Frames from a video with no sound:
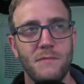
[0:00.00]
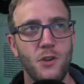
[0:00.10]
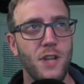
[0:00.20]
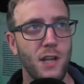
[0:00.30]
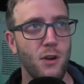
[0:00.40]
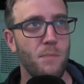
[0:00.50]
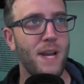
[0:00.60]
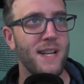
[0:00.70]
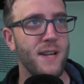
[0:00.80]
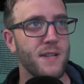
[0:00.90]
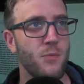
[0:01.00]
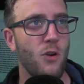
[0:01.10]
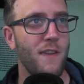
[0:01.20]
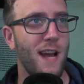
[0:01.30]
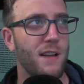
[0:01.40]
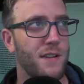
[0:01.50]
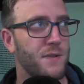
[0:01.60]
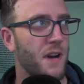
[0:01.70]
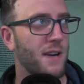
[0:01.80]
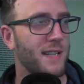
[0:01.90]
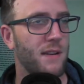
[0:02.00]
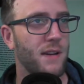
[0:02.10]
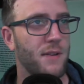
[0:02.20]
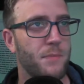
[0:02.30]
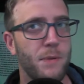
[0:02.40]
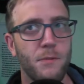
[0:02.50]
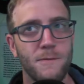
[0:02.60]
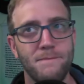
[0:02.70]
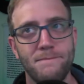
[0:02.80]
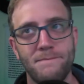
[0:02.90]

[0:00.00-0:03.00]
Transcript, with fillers: You think your opinion is more valid and you talk down to other people.